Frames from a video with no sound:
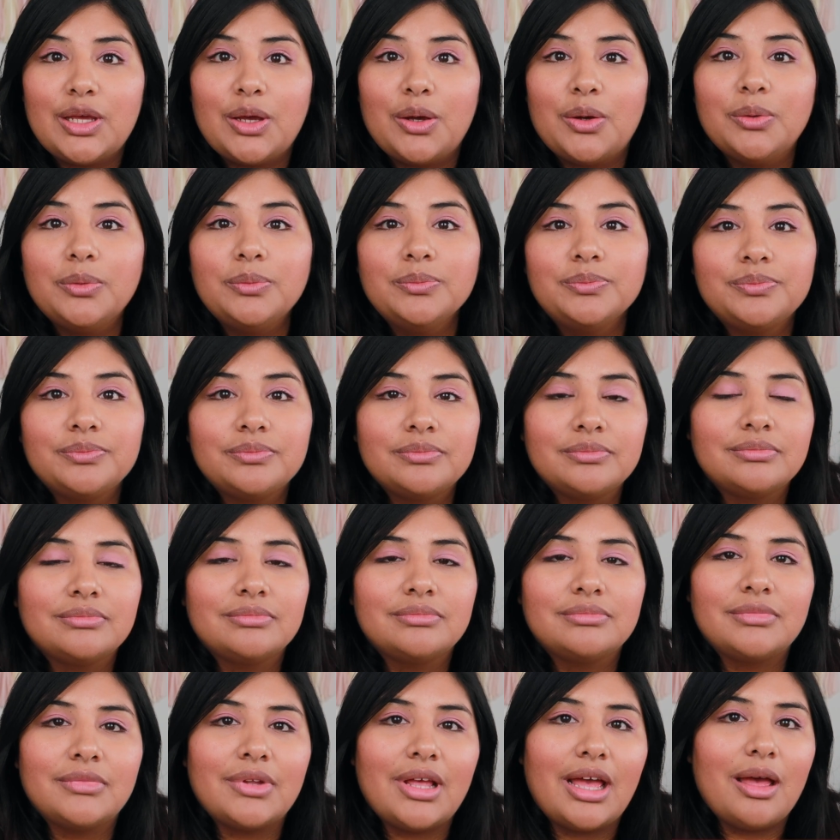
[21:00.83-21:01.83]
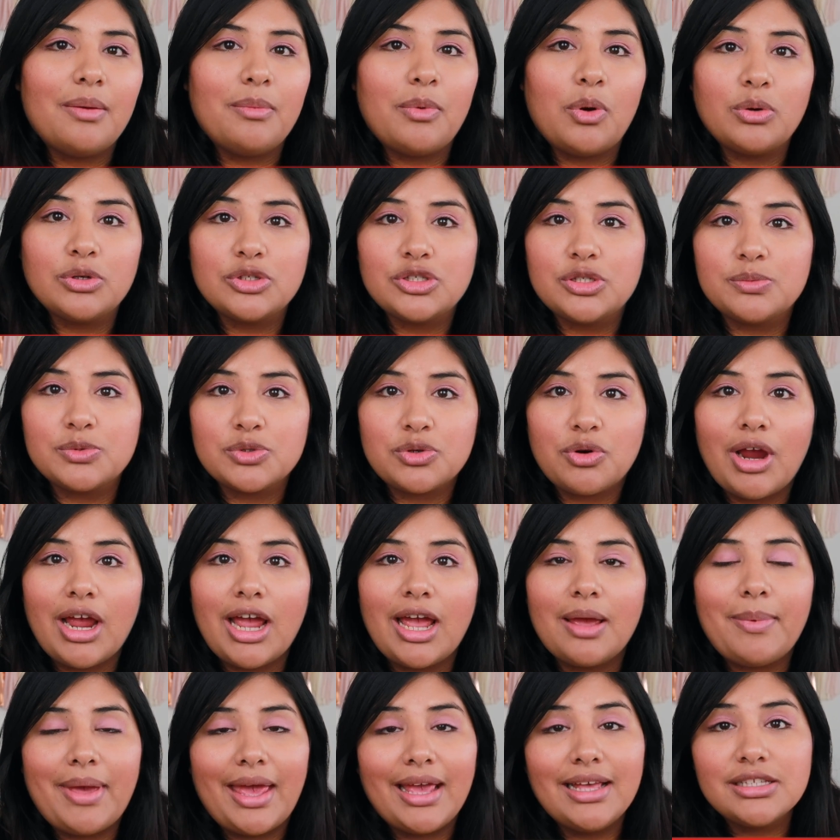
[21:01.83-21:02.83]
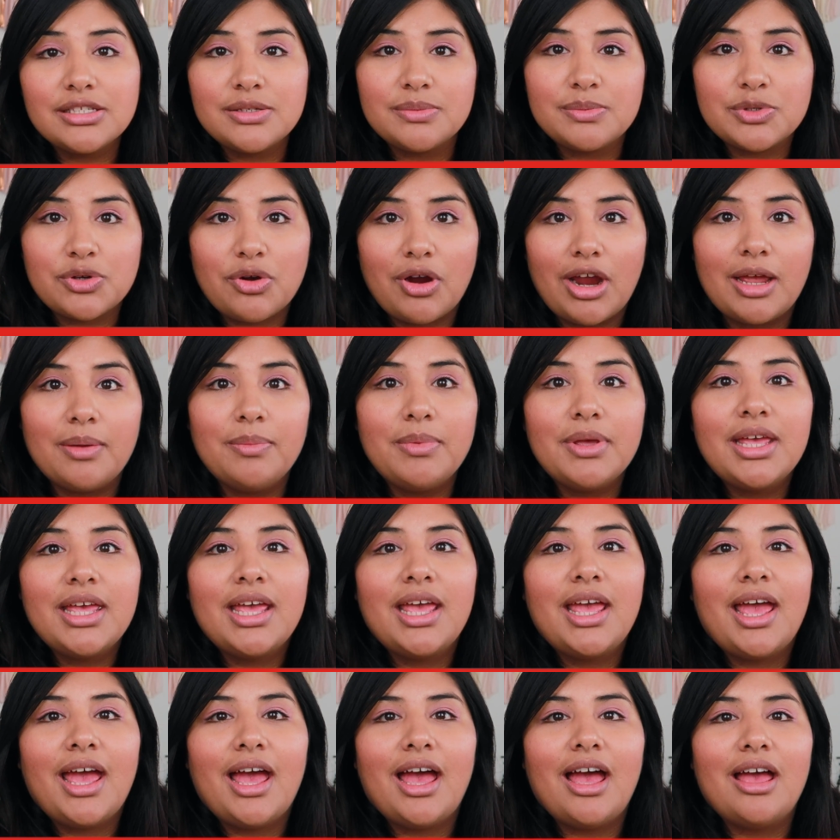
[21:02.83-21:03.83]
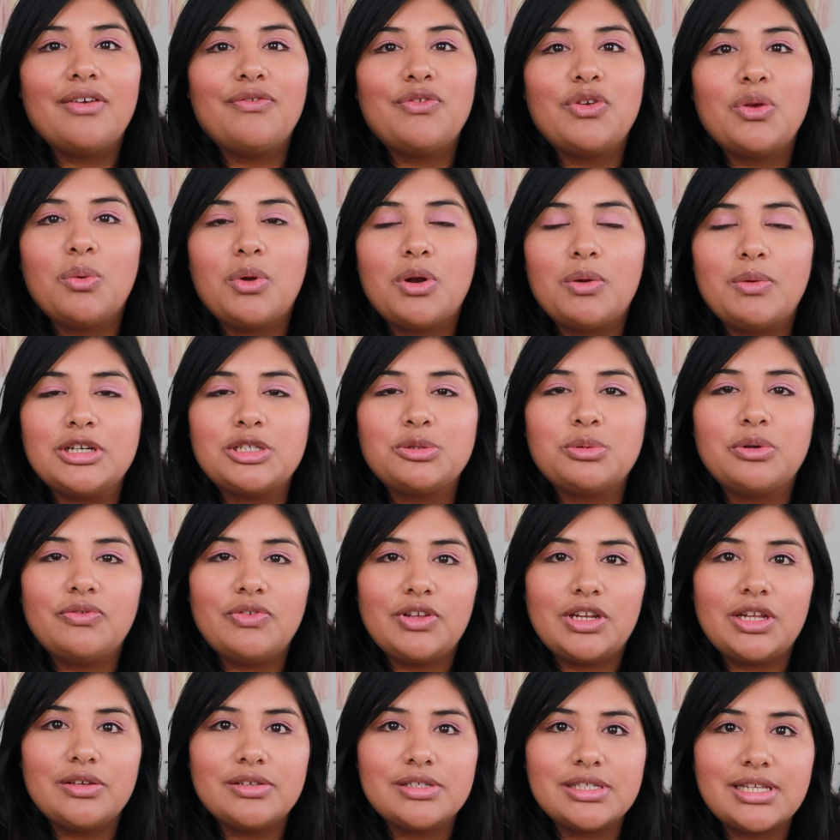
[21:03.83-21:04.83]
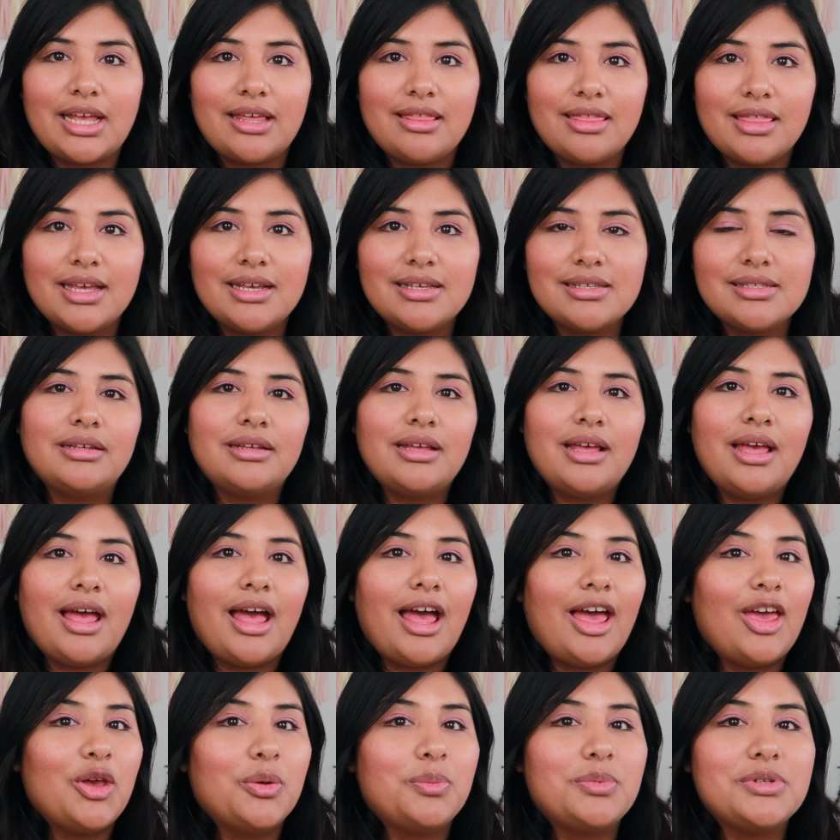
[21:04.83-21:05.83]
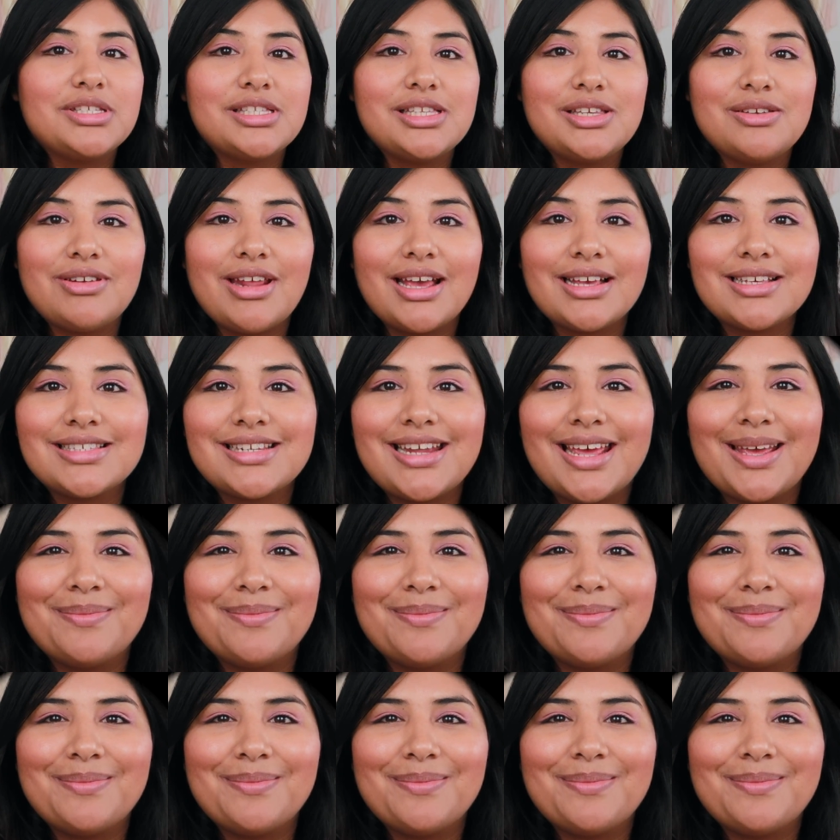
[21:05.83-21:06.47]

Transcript: video or subscribe if you want to watch more videos like this. I hope to see you next